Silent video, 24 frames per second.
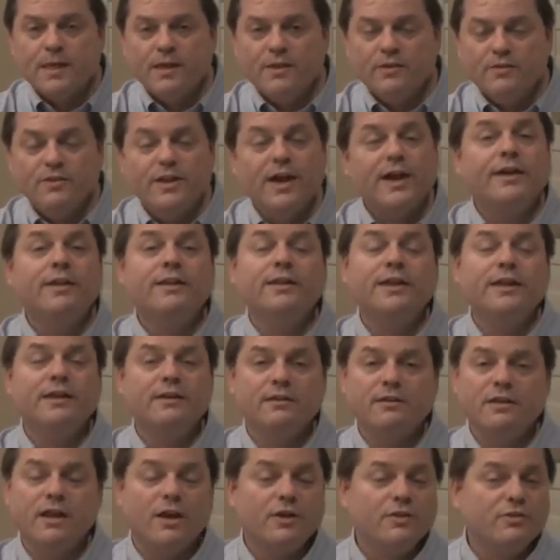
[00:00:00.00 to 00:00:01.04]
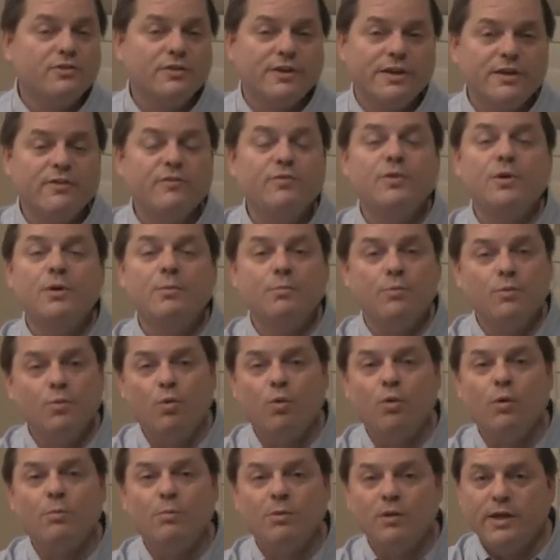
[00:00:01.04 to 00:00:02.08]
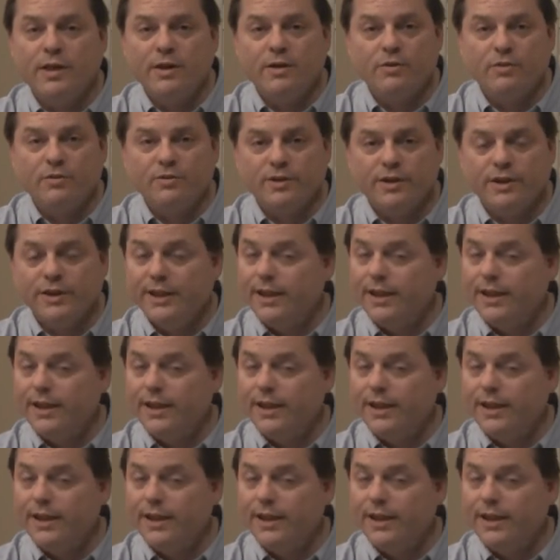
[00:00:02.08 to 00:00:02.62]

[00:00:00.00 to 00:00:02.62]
Secondly, it does give them normal energy.